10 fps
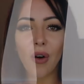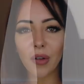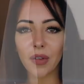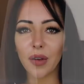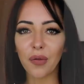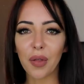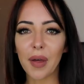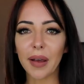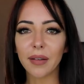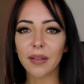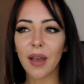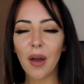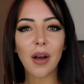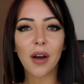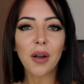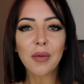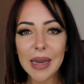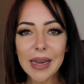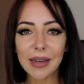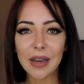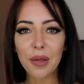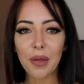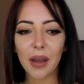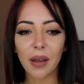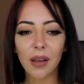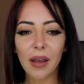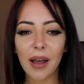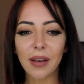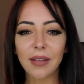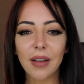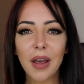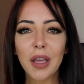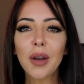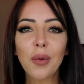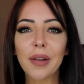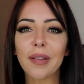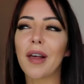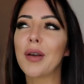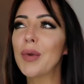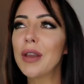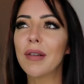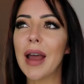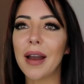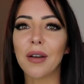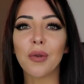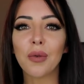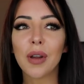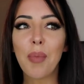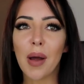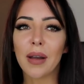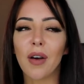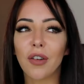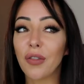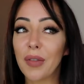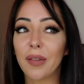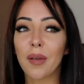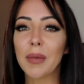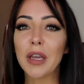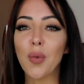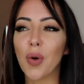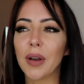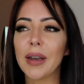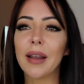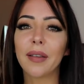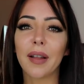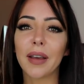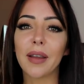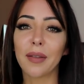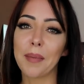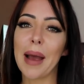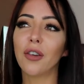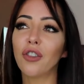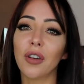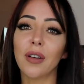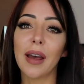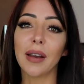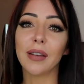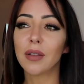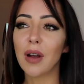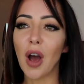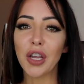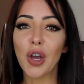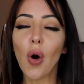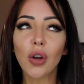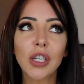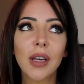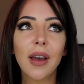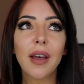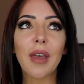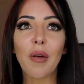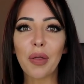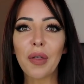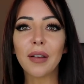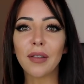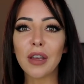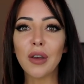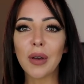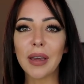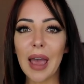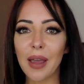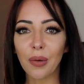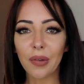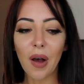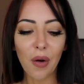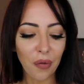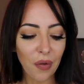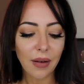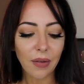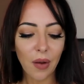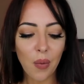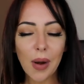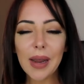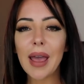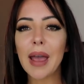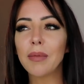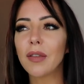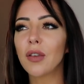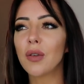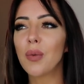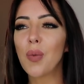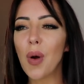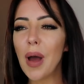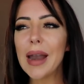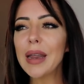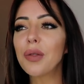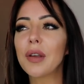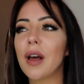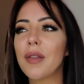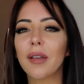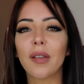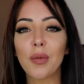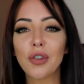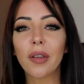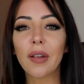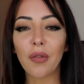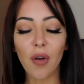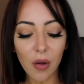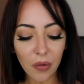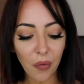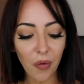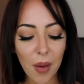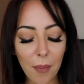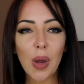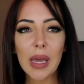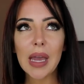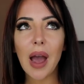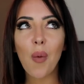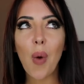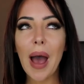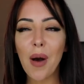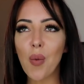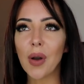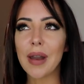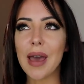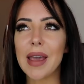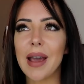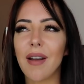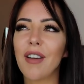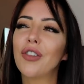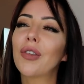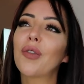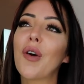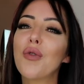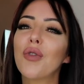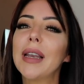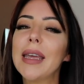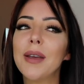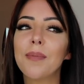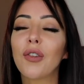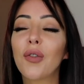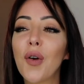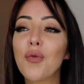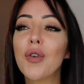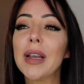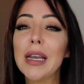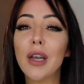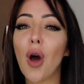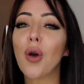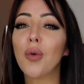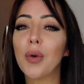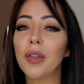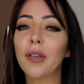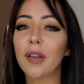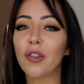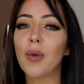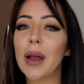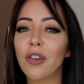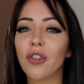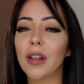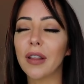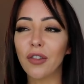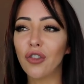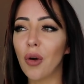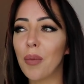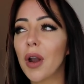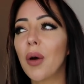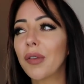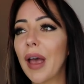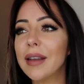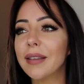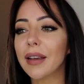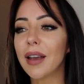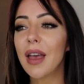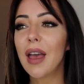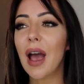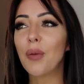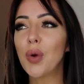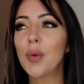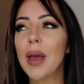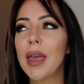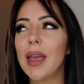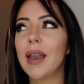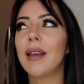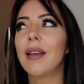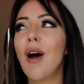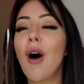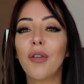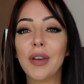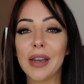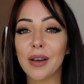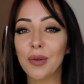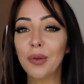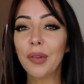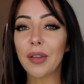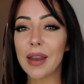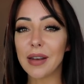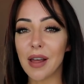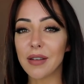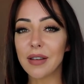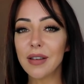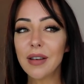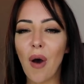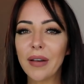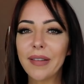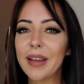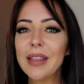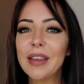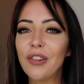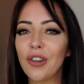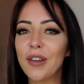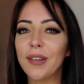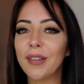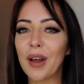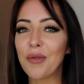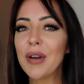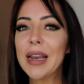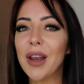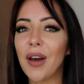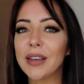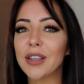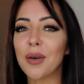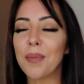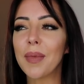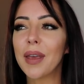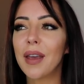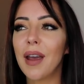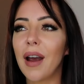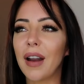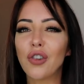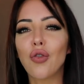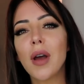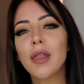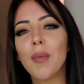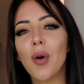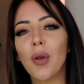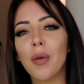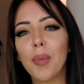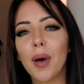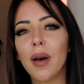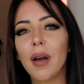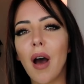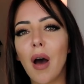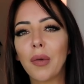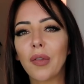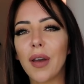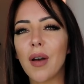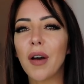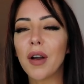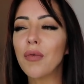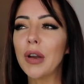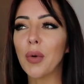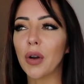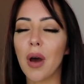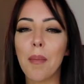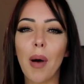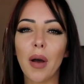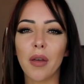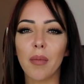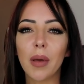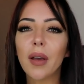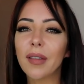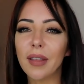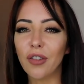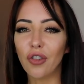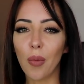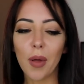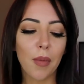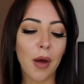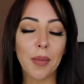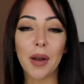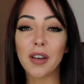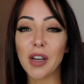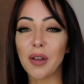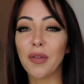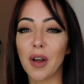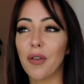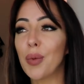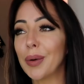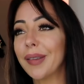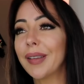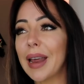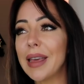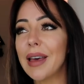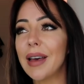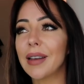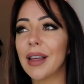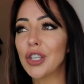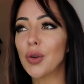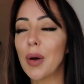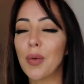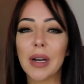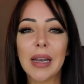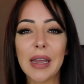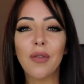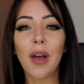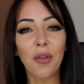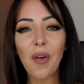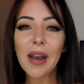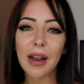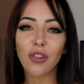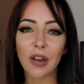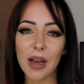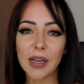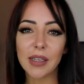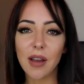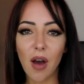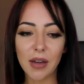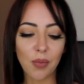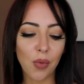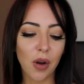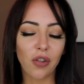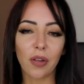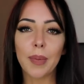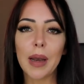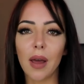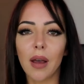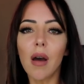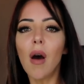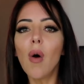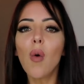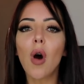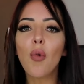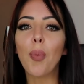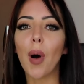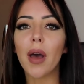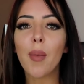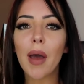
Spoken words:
asking for things. I don't need anything. And you know what it's like when you're an adult, by and large, if there's something you want, unless like it's a mansion and a yacht, there are things that you can get yourself. And so when it came to anything like this, I would just never ask for it. We were out one day and I just felt really low with the situation at this job that I was hating. And we were in Harvey Nichols in London. I'd seen these shoes and I really liked them. And I tried them on, but I was like, I don't really want to go and buy them because of this job at the moment. I don't even know if I want to stay there. Like, do I want to leave? Like, financially, I didn't want to just be like, oh, I'll buy a